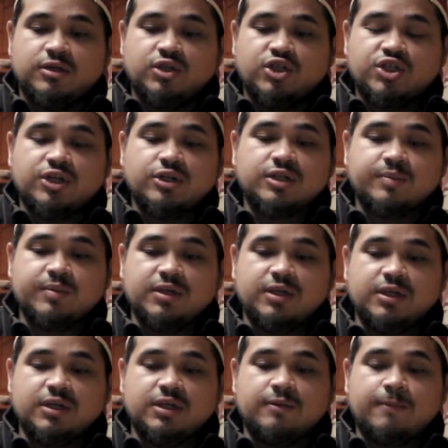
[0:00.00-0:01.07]
shutter
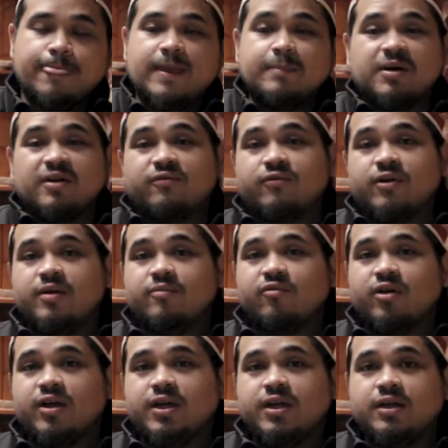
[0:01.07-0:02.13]
speed and my frame
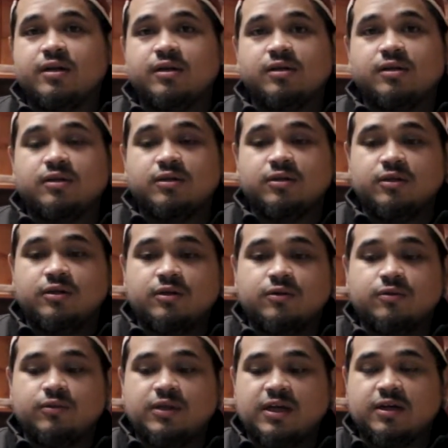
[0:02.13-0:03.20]
rate, you
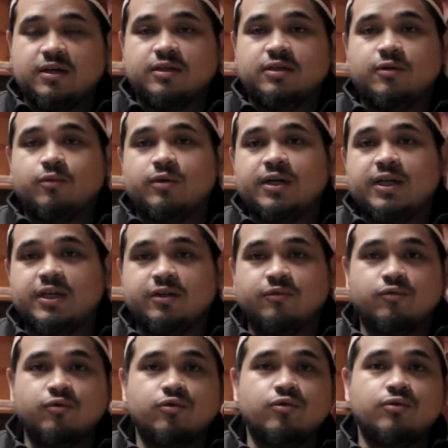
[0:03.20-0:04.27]
know, the 180
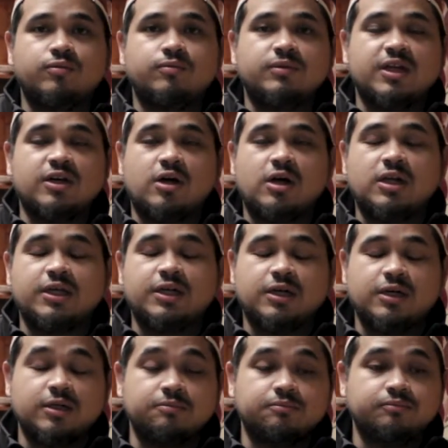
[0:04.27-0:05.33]
rule, they call it,
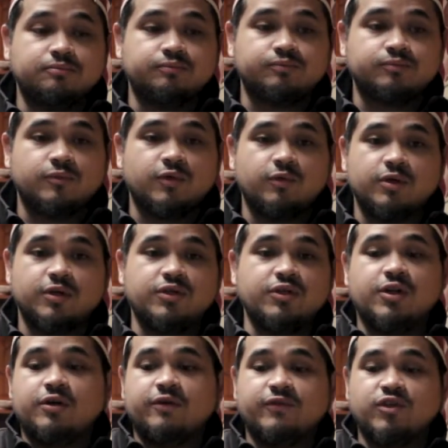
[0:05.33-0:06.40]
where, you
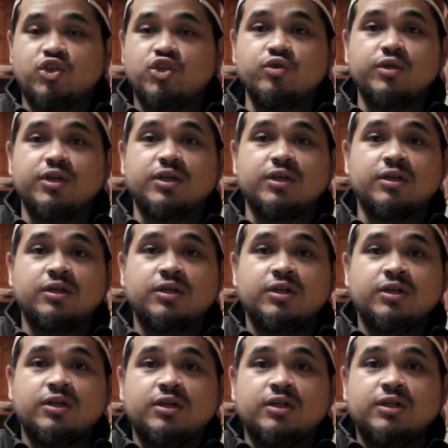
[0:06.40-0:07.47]
know, if you're shooting
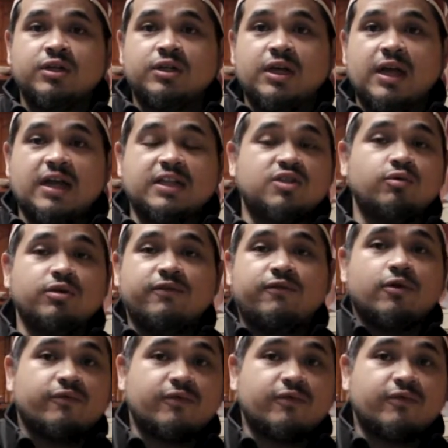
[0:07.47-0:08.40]
at 24